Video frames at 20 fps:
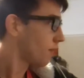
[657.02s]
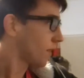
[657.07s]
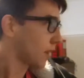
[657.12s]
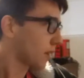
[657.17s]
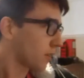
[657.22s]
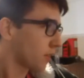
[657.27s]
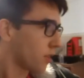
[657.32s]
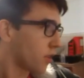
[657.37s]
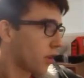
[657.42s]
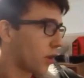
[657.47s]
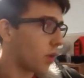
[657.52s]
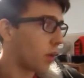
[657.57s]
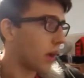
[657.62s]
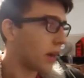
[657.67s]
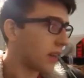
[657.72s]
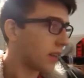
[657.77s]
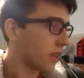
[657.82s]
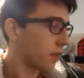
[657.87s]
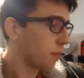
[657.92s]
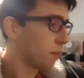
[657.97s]
Things to do.
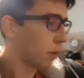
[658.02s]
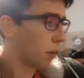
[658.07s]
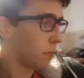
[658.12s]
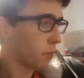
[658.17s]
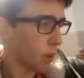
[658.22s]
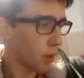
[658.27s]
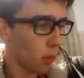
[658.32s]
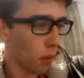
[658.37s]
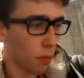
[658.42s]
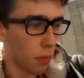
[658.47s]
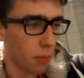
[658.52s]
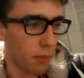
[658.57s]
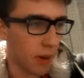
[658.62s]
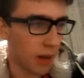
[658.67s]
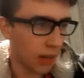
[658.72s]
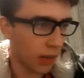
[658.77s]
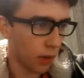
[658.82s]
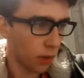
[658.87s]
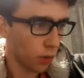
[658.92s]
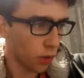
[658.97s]
I need to bump you up a bit,